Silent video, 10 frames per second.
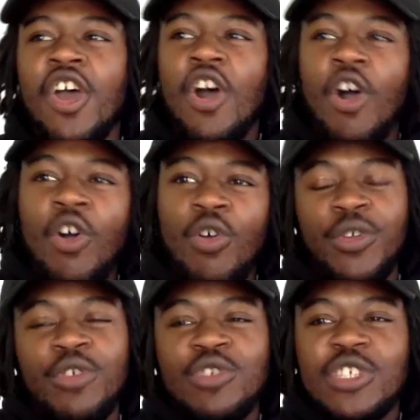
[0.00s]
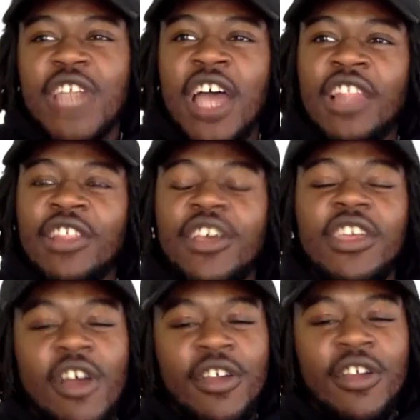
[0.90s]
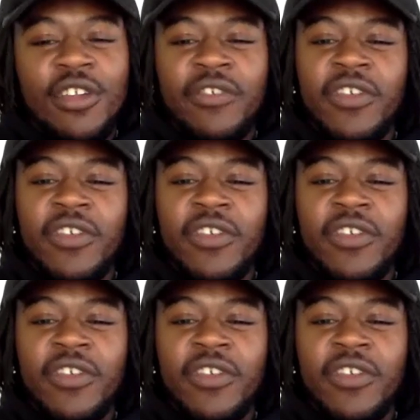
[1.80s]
"Oh, you're just not looking hard enough."